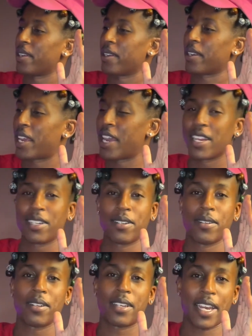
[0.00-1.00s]

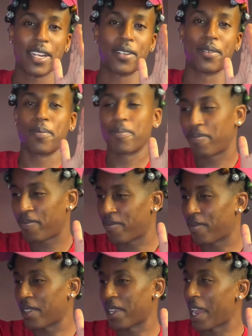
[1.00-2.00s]
Kingdom.
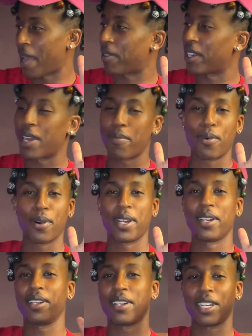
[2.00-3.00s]
After that
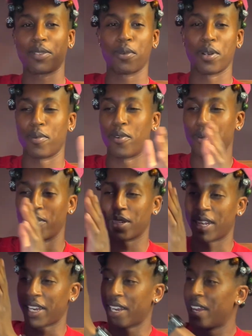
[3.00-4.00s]
point, that's where the movie was
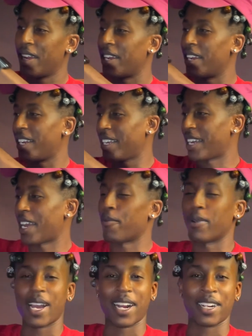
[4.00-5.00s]
like, yeah,
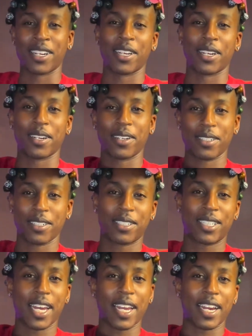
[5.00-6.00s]
we got a good
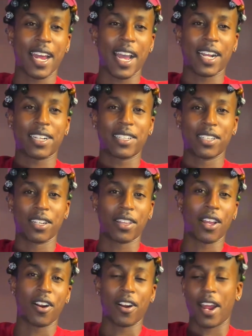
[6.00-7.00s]
second act to the
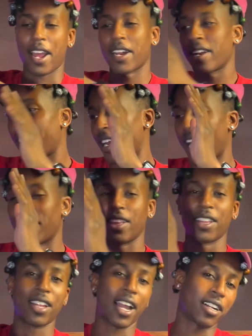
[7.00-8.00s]
third act, and I
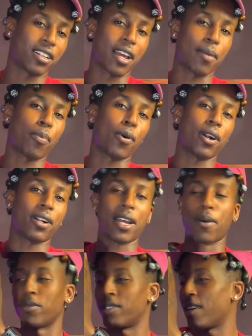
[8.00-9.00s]
liked that part.
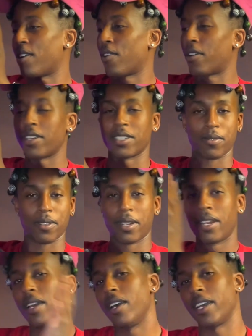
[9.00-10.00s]
That was the whole because
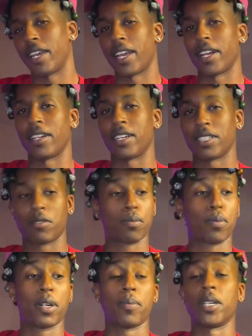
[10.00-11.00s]
again, this was
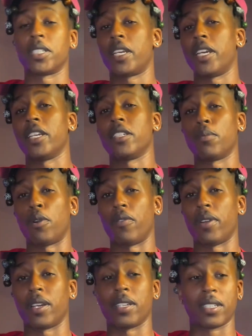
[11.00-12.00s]
pretty much Ken's
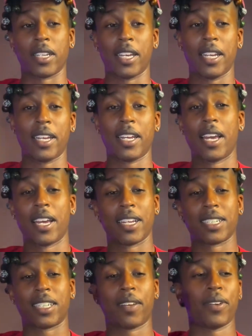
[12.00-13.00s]
movie because he
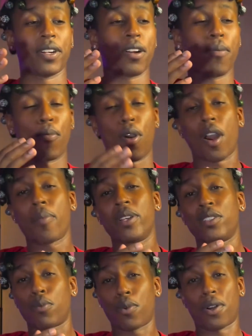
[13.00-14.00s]
is living in a
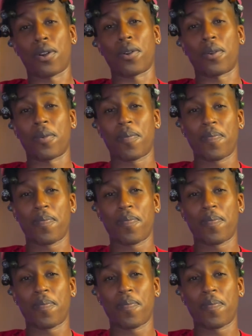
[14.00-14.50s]
Barbie's world